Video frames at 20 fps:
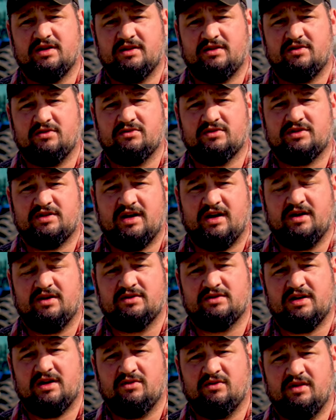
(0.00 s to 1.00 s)
at those
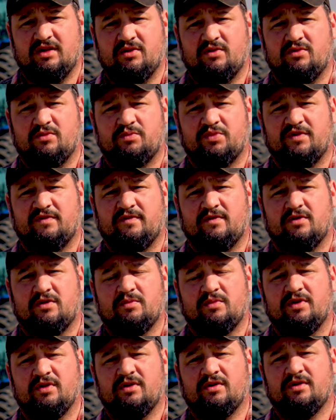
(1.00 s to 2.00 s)
tires, how they
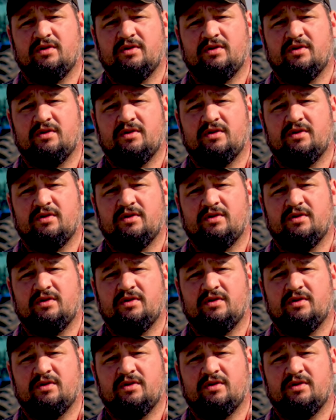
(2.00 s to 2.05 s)
performed.